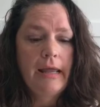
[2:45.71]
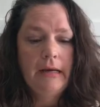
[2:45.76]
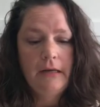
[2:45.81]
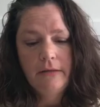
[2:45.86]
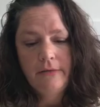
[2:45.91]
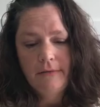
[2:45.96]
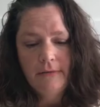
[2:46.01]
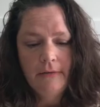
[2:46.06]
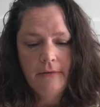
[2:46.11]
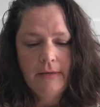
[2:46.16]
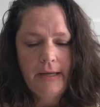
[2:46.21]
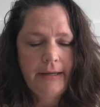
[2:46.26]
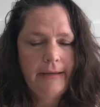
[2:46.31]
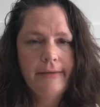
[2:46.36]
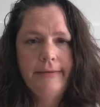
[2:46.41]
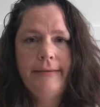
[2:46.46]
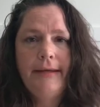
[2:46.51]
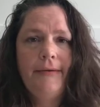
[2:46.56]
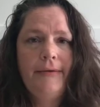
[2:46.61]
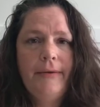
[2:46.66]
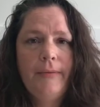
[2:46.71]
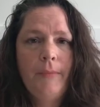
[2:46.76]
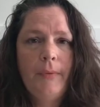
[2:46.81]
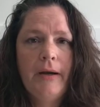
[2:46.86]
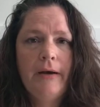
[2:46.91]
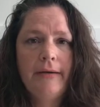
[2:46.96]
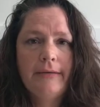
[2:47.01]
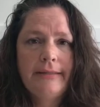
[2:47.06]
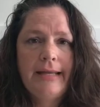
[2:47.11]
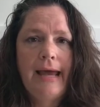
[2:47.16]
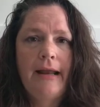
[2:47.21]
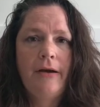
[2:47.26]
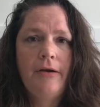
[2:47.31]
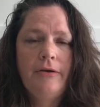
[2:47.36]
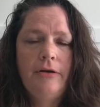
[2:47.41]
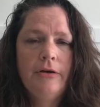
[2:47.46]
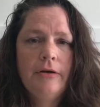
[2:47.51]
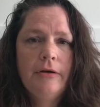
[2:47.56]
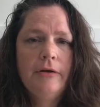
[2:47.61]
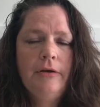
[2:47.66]
and I could tell you where it's at
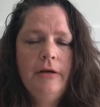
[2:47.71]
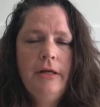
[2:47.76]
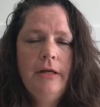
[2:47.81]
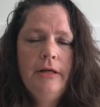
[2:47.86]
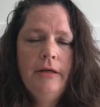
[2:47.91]
on your